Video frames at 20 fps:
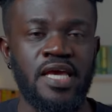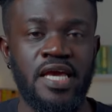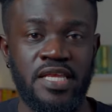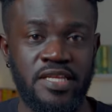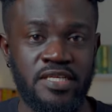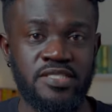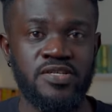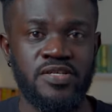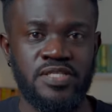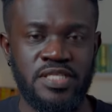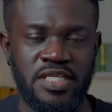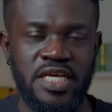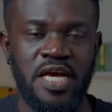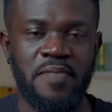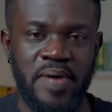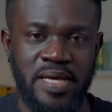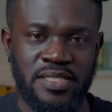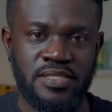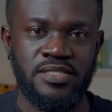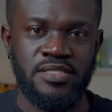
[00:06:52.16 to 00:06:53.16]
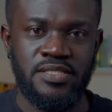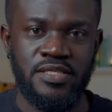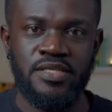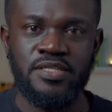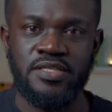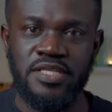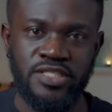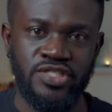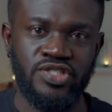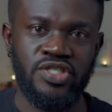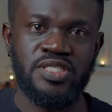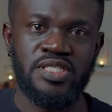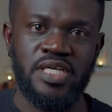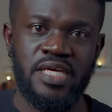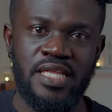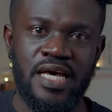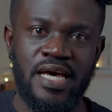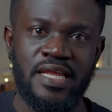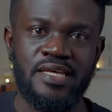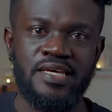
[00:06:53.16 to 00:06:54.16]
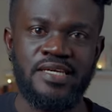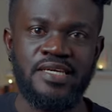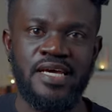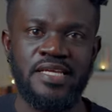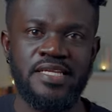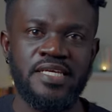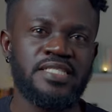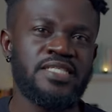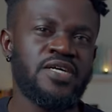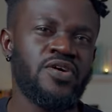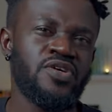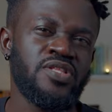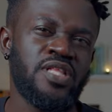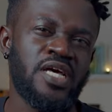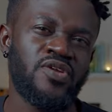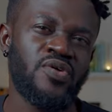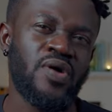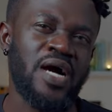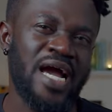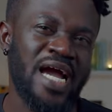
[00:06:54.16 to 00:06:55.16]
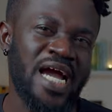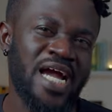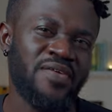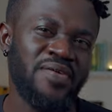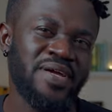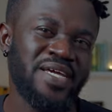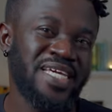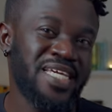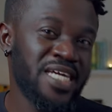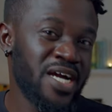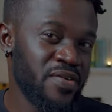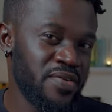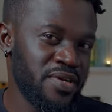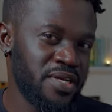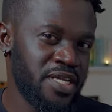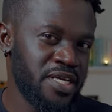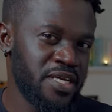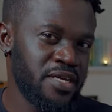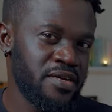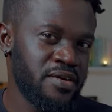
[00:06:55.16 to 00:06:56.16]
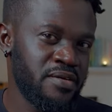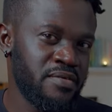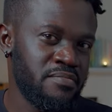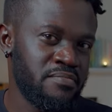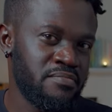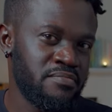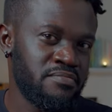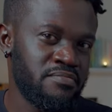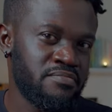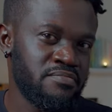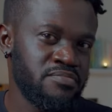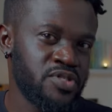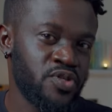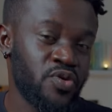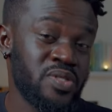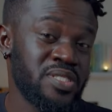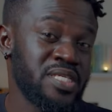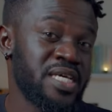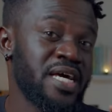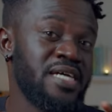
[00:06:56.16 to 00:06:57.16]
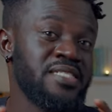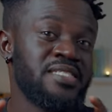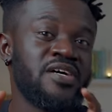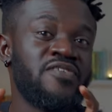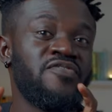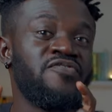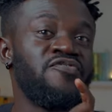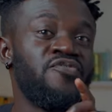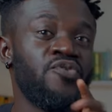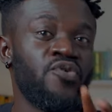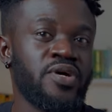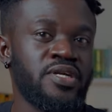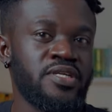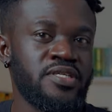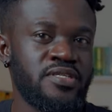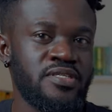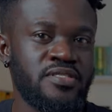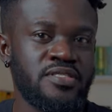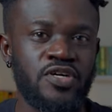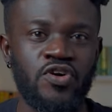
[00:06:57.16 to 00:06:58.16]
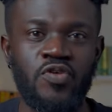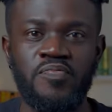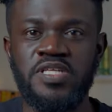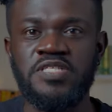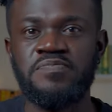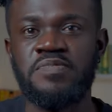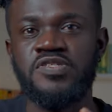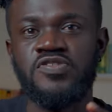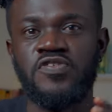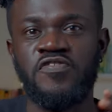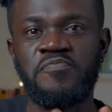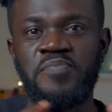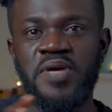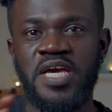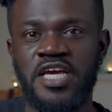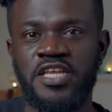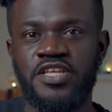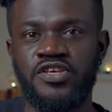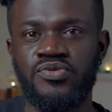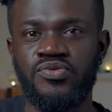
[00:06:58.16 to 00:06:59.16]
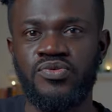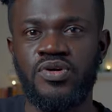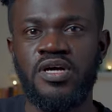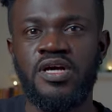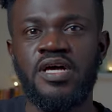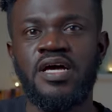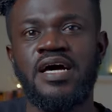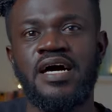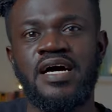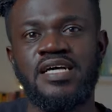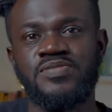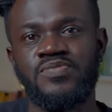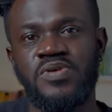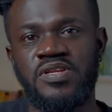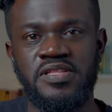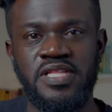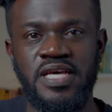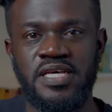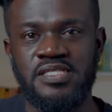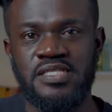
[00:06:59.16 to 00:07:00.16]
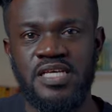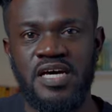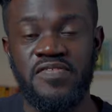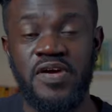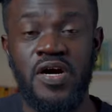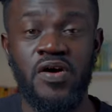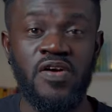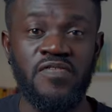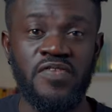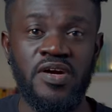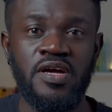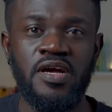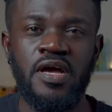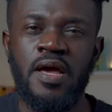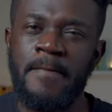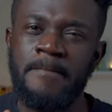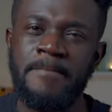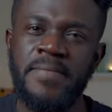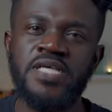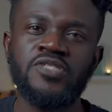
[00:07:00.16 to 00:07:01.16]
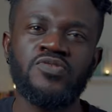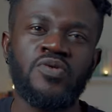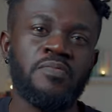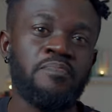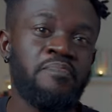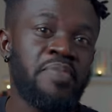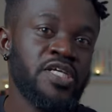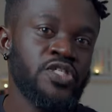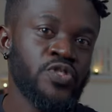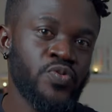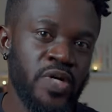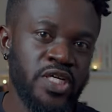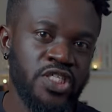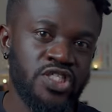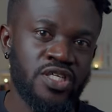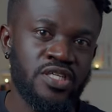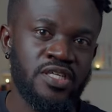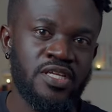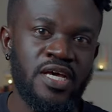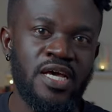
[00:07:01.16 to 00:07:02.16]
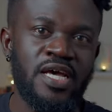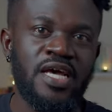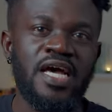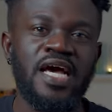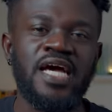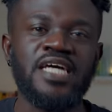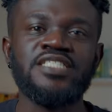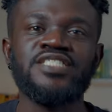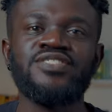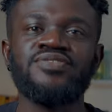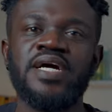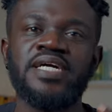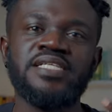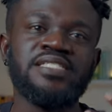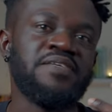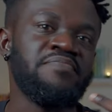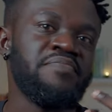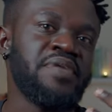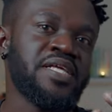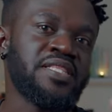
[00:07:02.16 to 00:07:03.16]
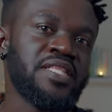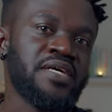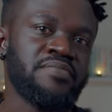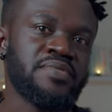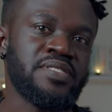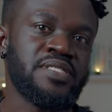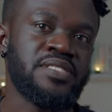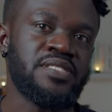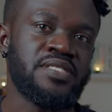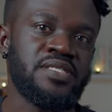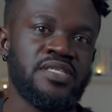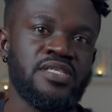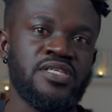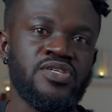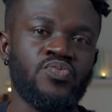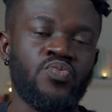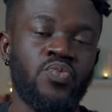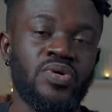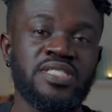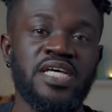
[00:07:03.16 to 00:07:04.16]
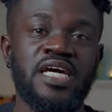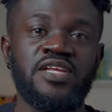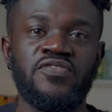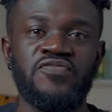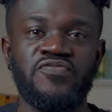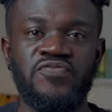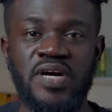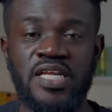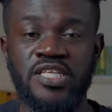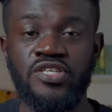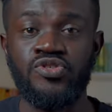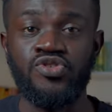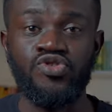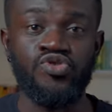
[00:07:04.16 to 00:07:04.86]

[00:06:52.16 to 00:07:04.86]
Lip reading: in a certain capacity, let's just say that, and they tell you they're not hiring currently because they can't afford the commitment of paying you as one of their staff. However, based on persuasion and trying to make them see what kind of value